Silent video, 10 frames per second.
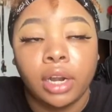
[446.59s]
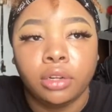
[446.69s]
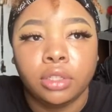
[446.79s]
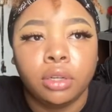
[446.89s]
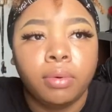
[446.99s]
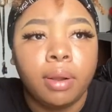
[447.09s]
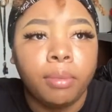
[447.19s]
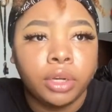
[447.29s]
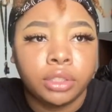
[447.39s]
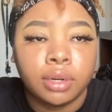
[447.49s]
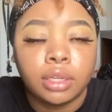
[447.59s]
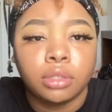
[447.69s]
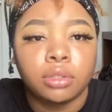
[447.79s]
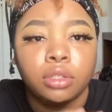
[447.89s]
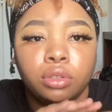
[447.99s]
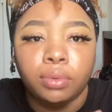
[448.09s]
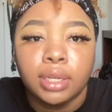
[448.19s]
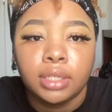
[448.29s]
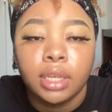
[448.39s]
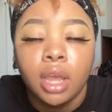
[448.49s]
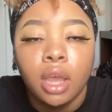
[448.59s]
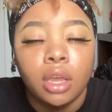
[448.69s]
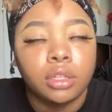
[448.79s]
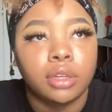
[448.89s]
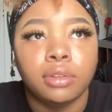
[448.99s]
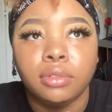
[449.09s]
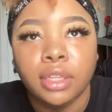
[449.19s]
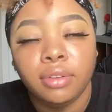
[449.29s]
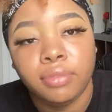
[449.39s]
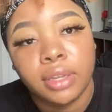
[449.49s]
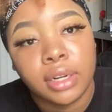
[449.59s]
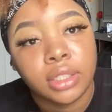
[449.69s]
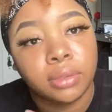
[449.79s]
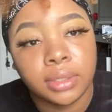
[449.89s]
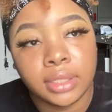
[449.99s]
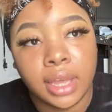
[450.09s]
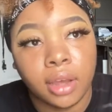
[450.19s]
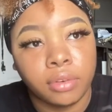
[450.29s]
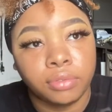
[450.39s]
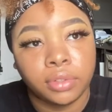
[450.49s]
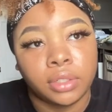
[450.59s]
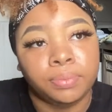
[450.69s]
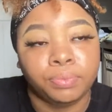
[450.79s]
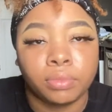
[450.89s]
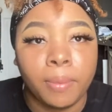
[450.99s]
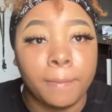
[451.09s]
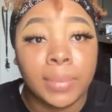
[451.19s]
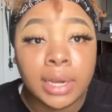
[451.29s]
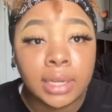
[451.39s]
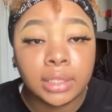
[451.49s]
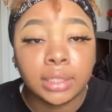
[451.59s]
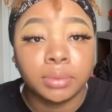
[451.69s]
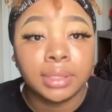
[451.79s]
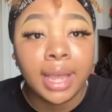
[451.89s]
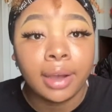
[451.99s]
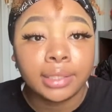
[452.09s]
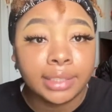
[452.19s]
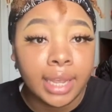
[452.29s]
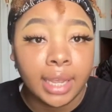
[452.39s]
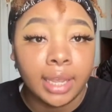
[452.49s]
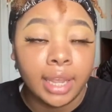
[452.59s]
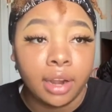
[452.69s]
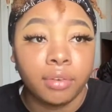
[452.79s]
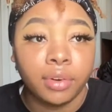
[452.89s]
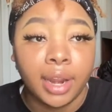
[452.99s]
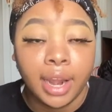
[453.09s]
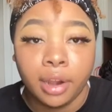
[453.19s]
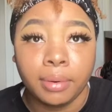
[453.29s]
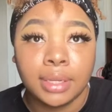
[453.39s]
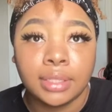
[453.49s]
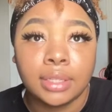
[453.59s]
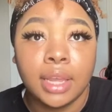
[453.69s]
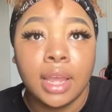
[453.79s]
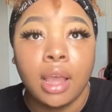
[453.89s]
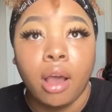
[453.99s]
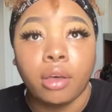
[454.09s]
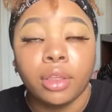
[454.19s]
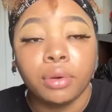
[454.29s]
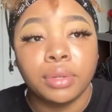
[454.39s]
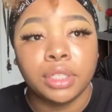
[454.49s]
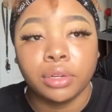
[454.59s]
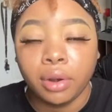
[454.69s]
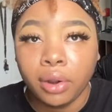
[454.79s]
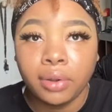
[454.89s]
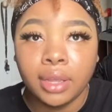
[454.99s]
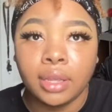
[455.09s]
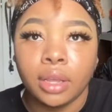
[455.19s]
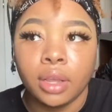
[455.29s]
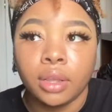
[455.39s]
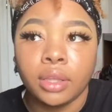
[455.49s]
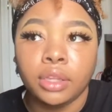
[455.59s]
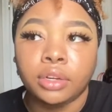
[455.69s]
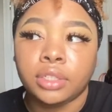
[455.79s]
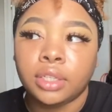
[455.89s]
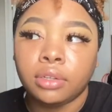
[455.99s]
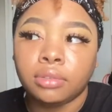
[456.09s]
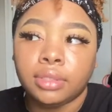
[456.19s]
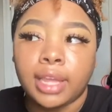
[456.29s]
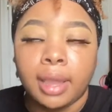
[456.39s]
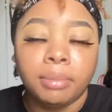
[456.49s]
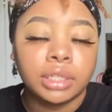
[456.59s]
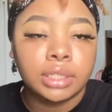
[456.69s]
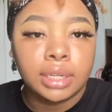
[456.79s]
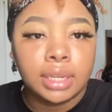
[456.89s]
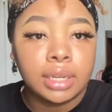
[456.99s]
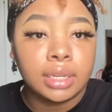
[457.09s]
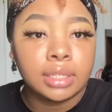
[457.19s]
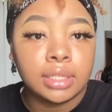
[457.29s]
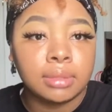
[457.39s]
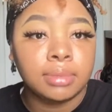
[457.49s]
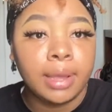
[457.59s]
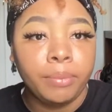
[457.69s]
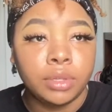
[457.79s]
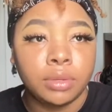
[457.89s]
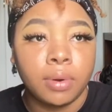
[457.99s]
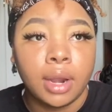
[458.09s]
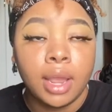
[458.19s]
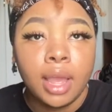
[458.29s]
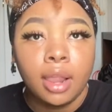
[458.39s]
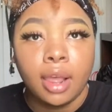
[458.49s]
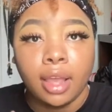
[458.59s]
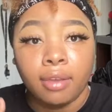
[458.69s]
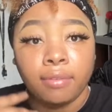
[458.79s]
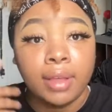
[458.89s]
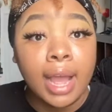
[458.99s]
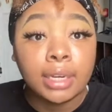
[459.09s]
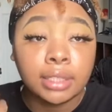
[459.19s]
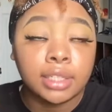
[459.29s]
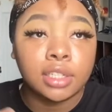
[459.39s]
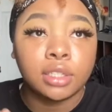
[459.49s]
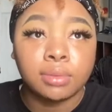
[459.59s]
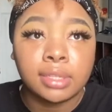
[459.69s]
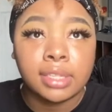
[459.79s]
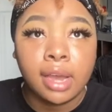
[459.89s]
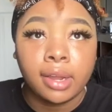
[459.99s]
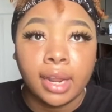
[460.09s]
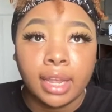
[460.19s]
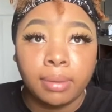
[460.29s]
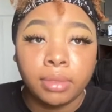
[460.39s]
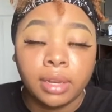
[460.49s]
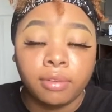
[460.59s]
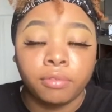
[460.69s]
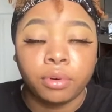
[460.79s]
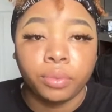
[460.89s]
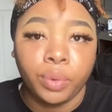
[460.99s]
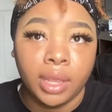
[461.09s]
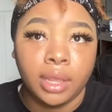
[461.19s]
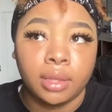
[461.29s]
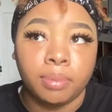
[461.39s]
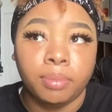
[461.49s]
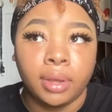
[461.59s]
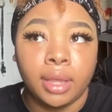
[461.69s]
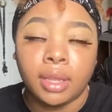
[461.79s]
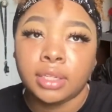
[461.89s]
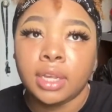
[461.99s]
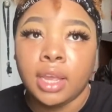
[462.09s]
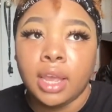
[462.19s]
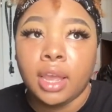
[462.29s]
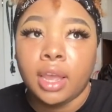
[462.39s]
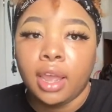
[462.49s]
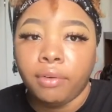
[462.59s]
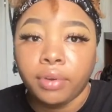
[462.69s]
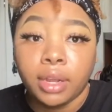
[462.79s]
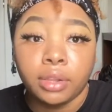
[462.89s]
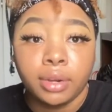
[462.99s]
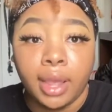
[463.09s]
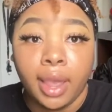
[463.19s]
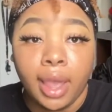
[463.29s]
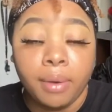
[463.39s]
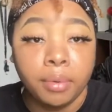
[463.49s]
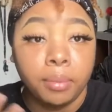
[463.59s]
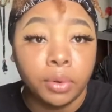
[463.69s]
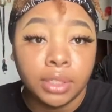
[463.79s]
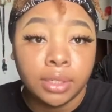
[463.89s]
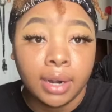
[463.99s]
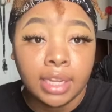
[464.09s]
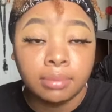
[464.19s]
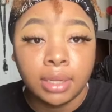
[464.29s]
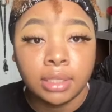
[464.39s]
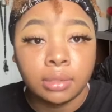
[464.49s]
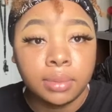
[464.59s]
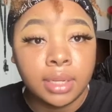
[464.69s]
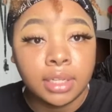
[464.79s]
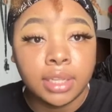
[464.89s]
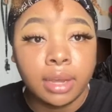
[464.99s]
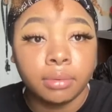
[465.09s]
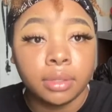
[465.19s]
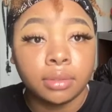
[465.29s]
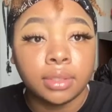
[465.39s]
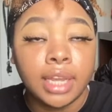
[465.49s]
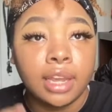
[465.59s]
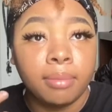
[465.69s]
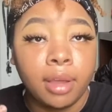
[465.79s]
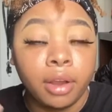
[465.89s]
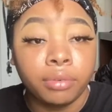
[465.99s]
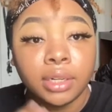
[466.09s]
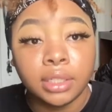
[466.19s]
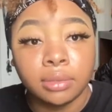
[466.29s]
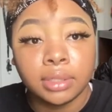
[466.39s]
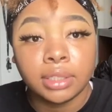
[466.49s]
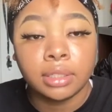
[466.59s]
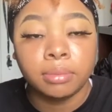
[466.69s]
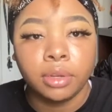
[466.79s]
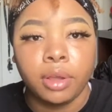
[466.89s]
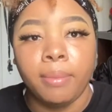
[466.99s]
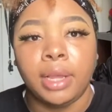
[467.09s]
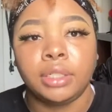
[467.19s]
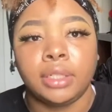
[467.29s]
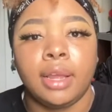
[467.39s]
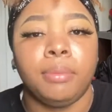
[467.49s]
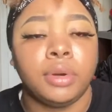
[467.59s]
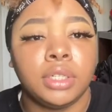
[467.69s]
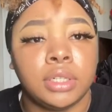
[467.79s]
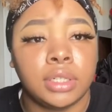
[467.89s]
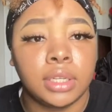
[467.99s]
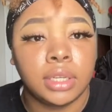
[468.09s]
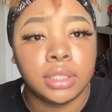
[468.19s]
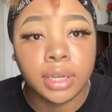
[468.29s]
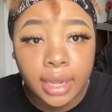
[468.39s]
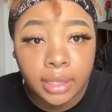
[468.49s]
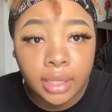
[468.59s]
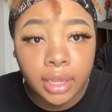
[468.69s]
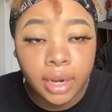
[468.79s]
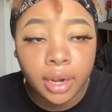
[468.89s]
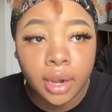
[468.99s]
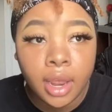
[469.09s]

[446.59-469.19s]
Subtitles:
You still want to moisturize those twists. Don't leave in a twist out for months without taking care of your hair, because although it's growing, you're still damaging it in some type of sort. Like, if I just did a twist out and I kept it in for a week, but every other day I would moisturize my twists, I would take them out, retwist them, you know, make sure that moisture gets locked in there.